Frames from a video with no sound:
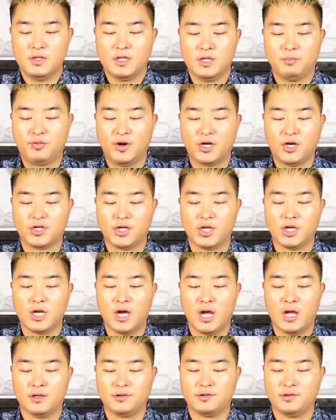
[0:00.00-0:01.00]
Depression
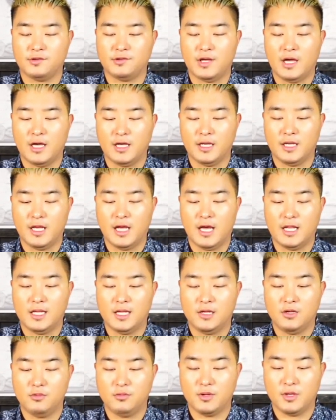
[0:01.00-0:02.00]
gone, says Heidi.
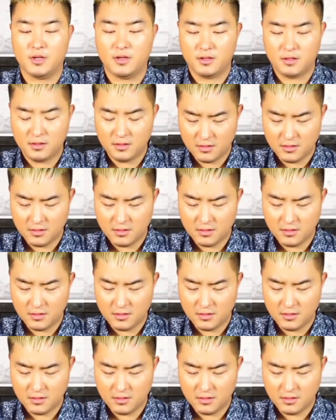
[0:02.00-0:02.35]
Hallelujah.